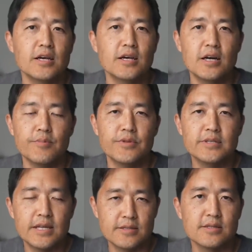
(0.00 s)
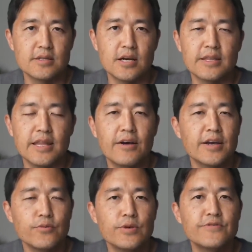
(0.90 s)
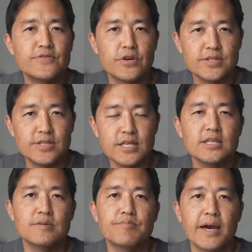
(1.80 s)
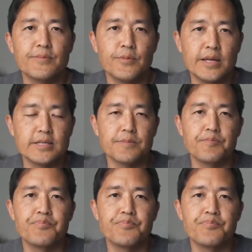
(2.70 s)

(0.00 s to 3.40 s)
the Tesla stock now that we are seeing some buying momentum.